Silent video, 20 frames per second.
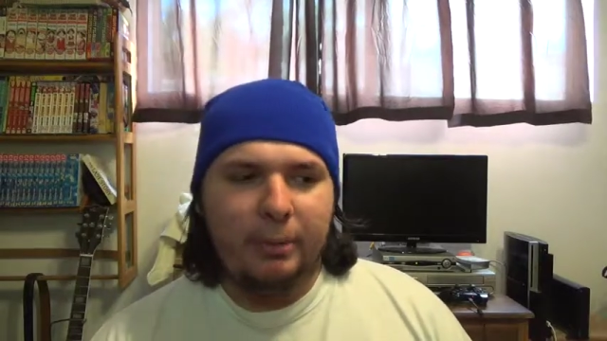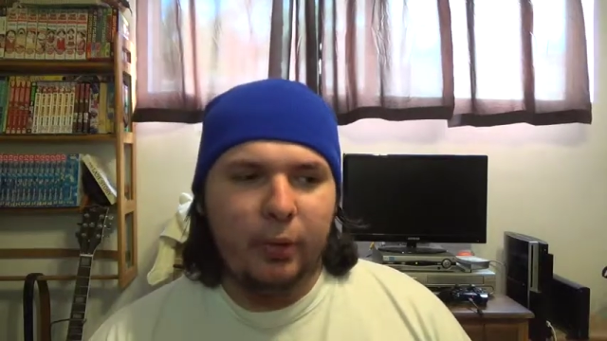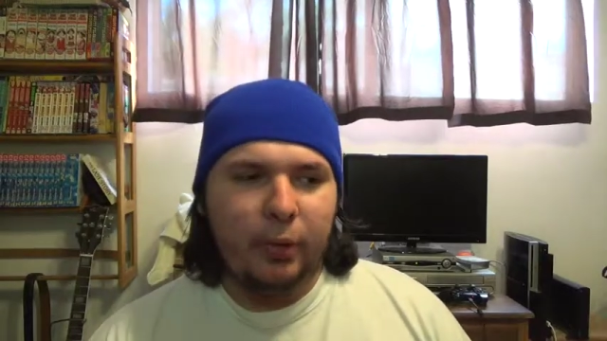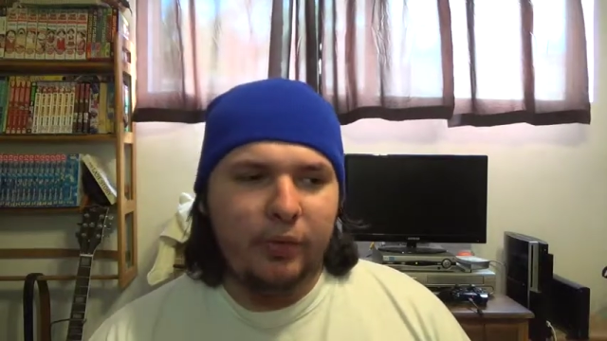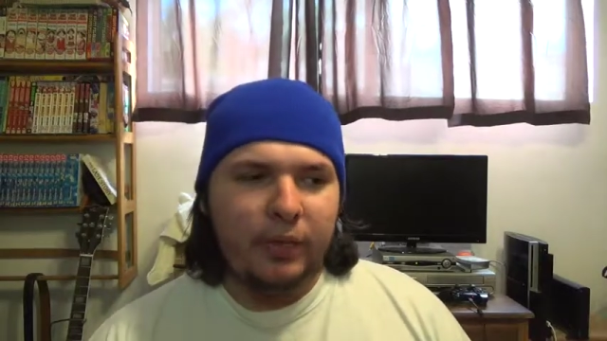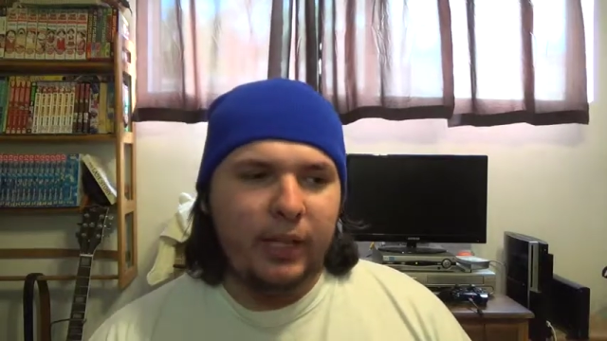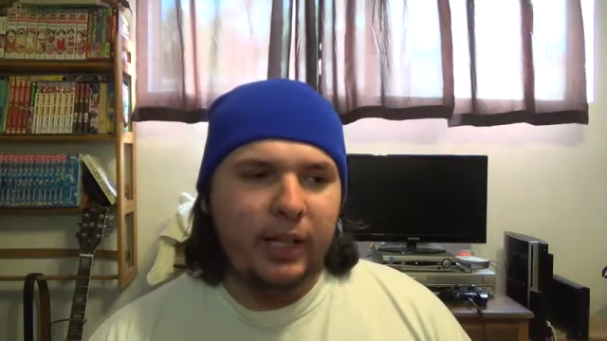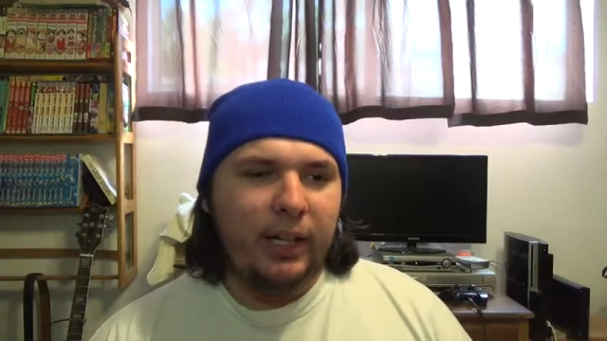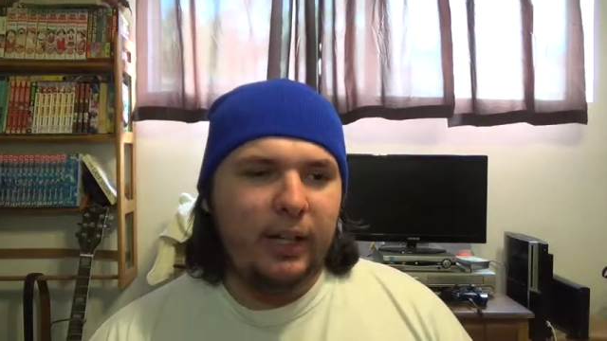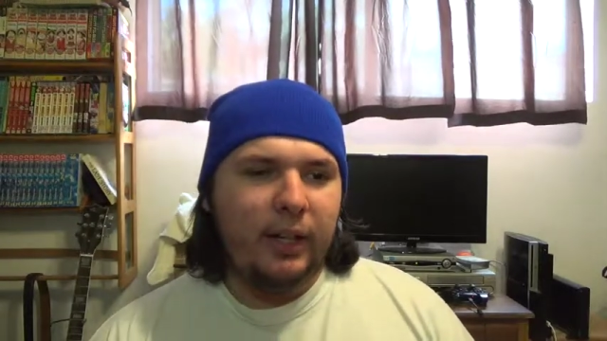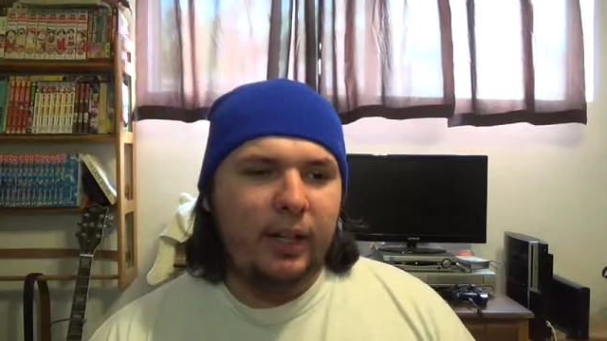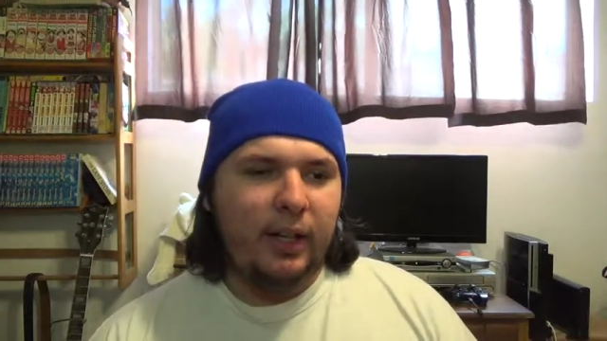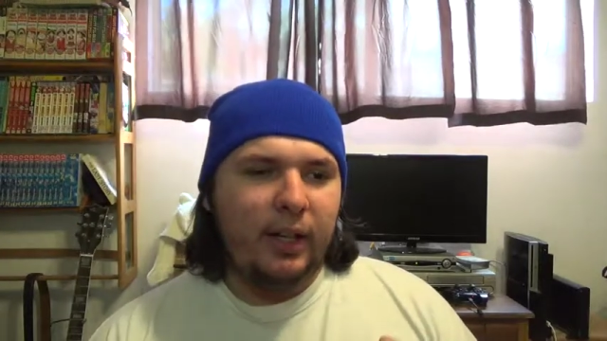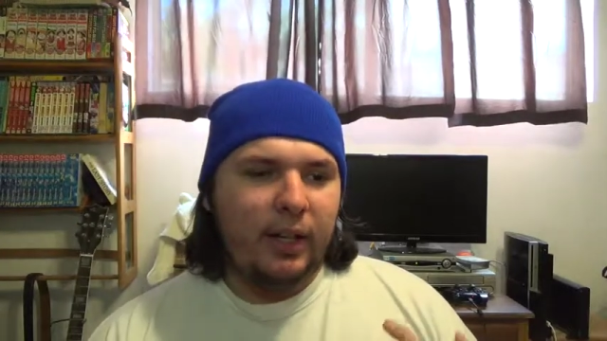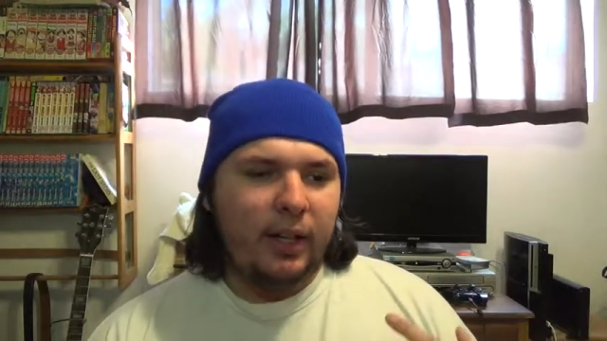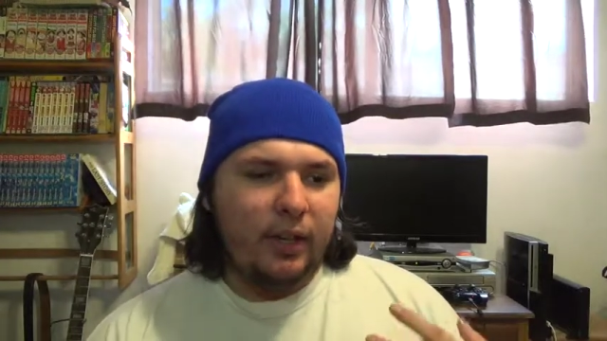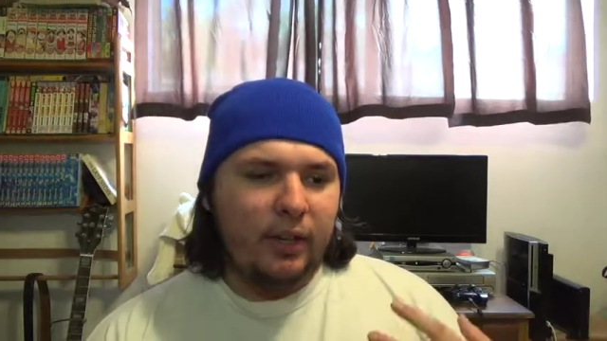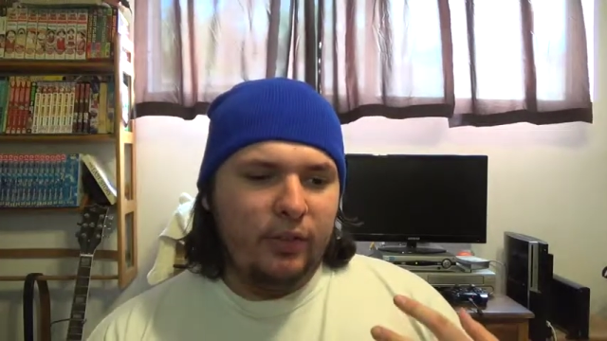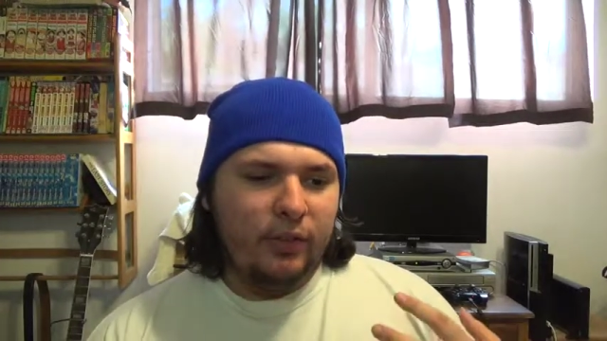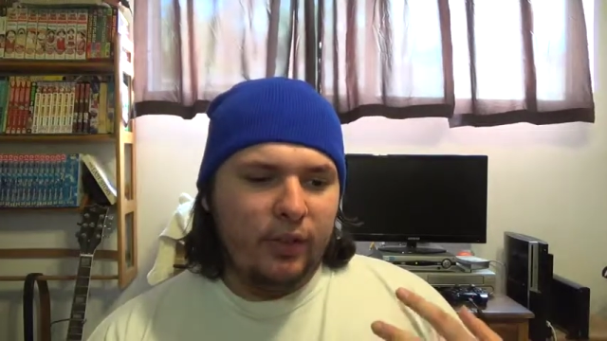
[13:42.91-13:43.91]
movie.
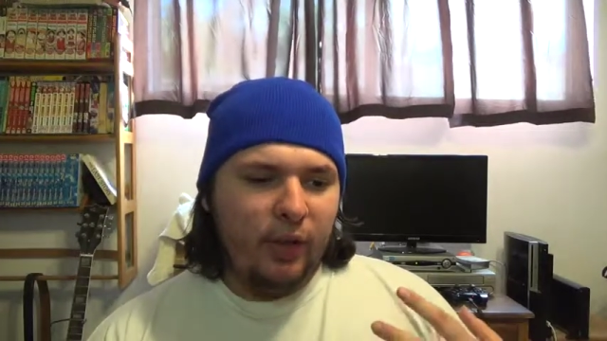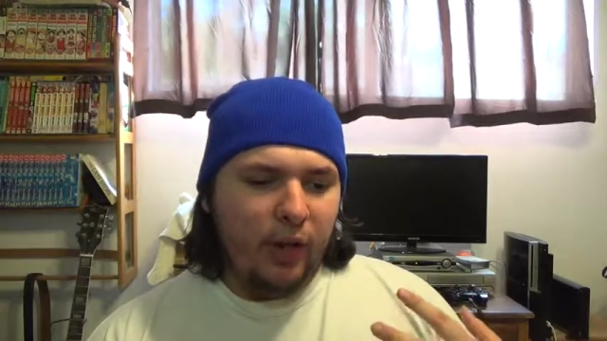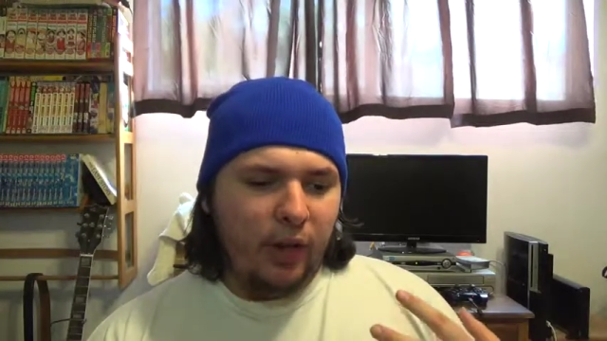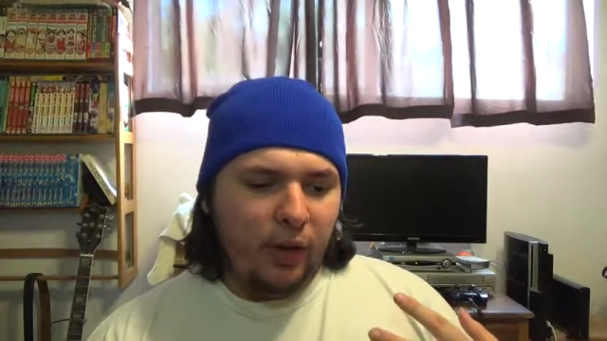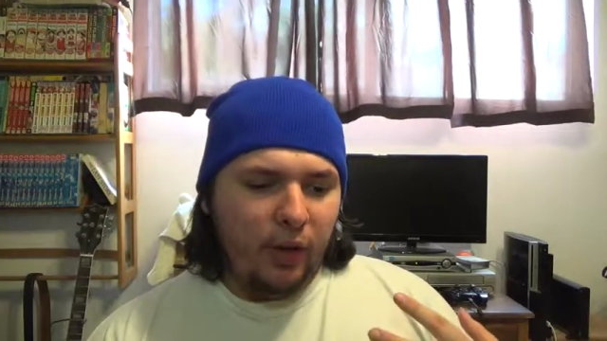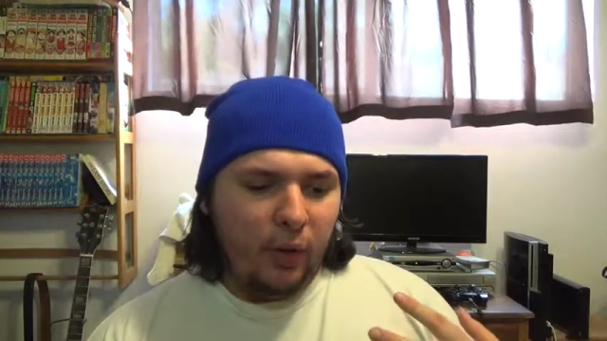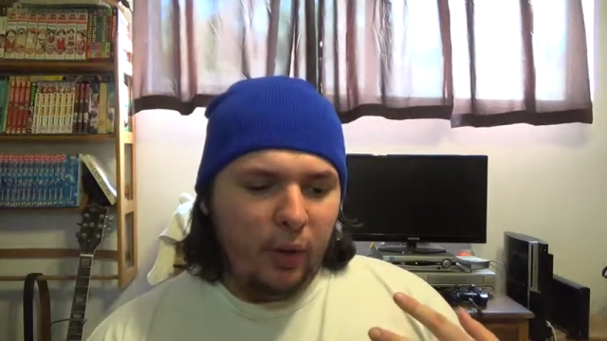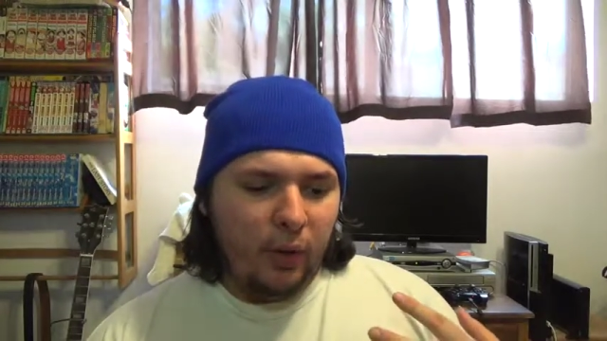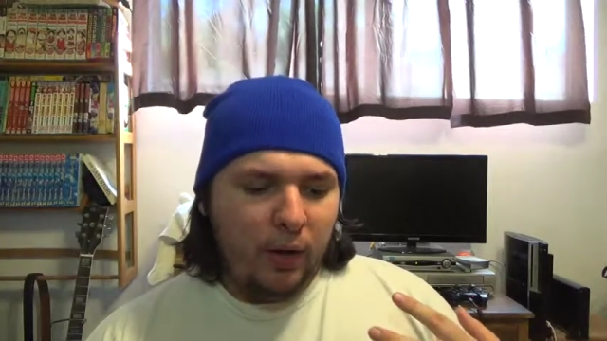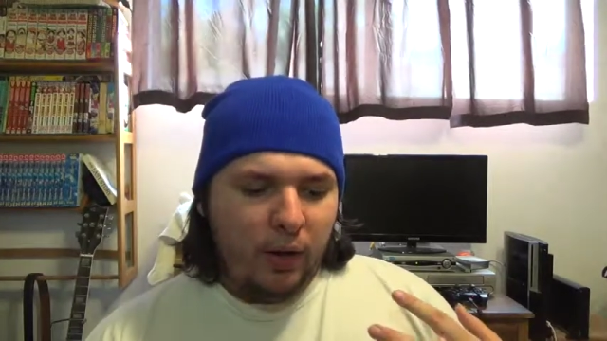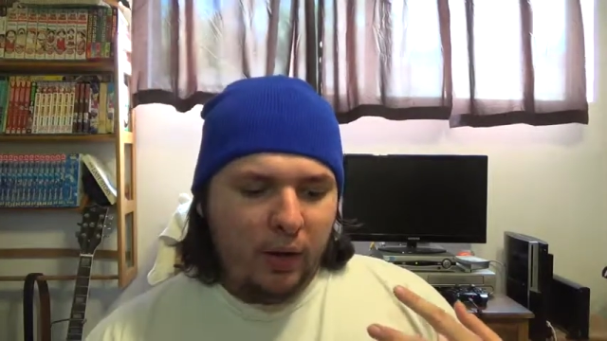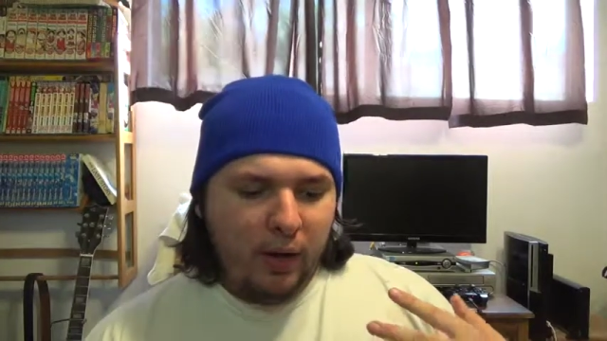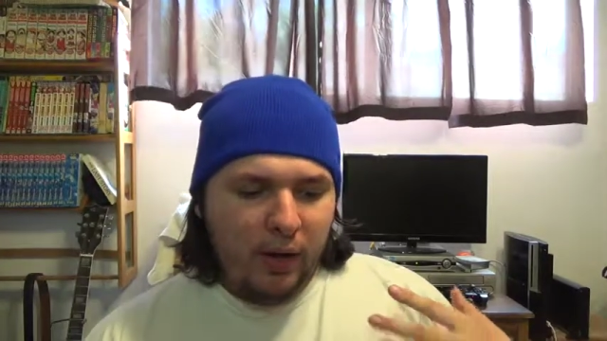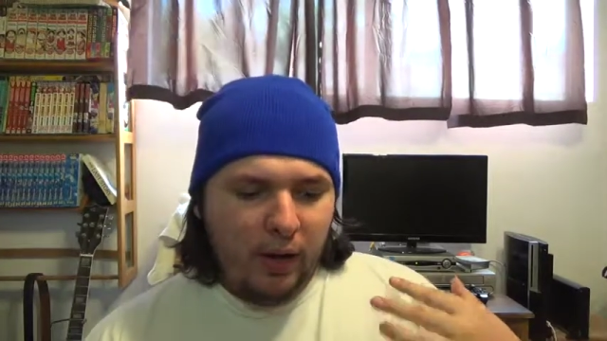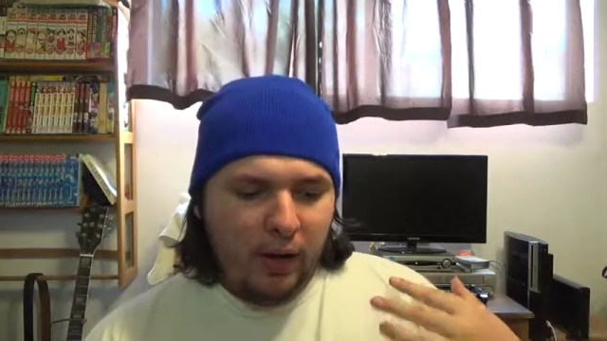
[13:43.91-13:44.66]
So